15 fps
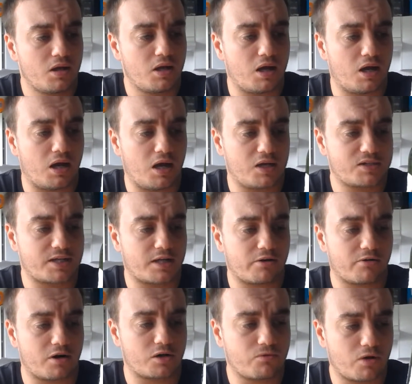
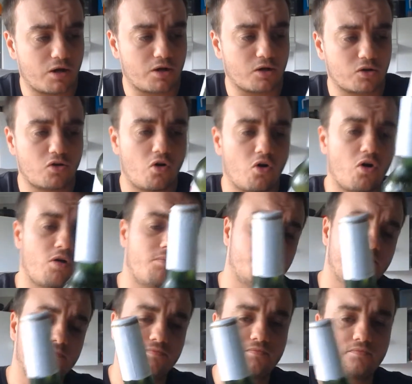StellaArtois.com.